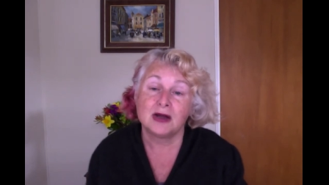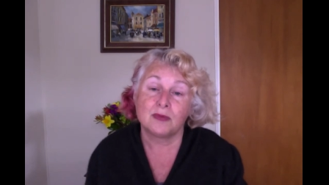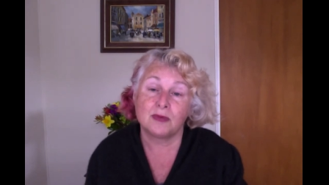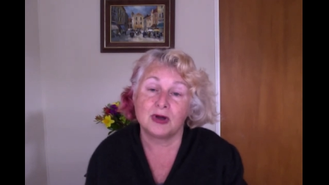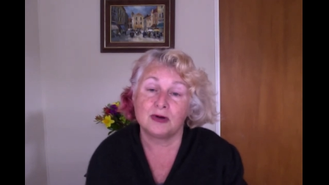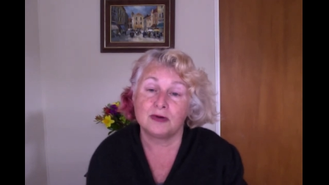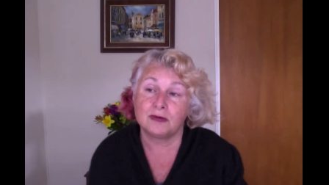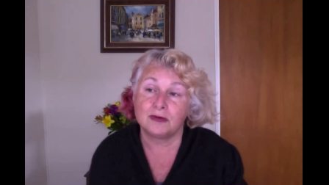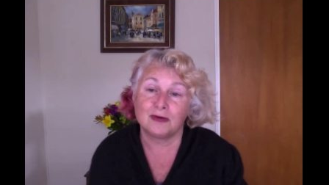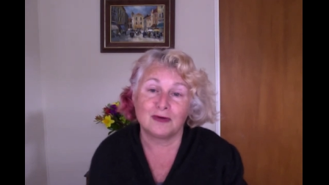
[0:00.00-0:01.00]
Well,
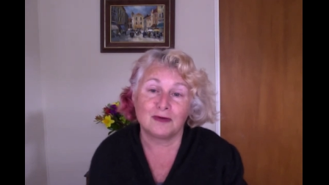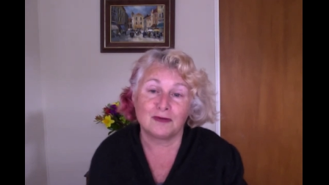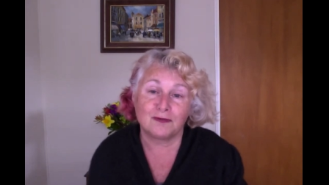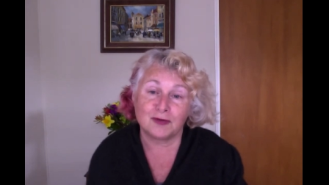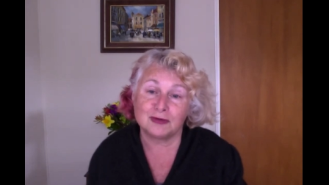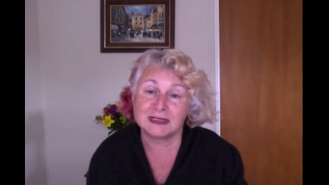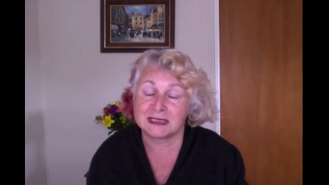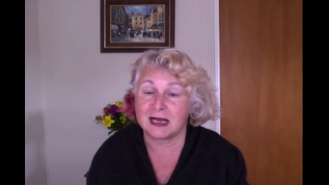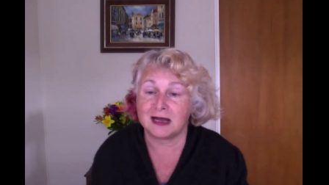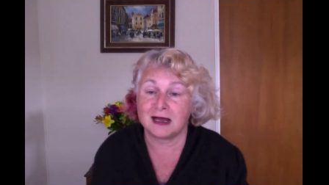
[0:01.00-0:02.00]
full
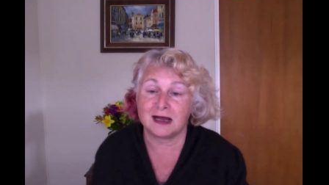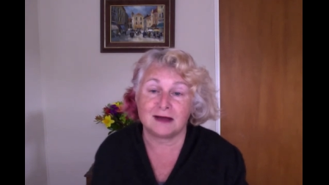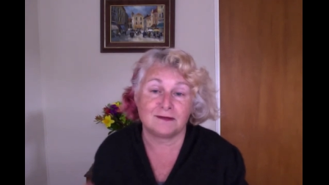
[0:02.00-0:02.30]
star,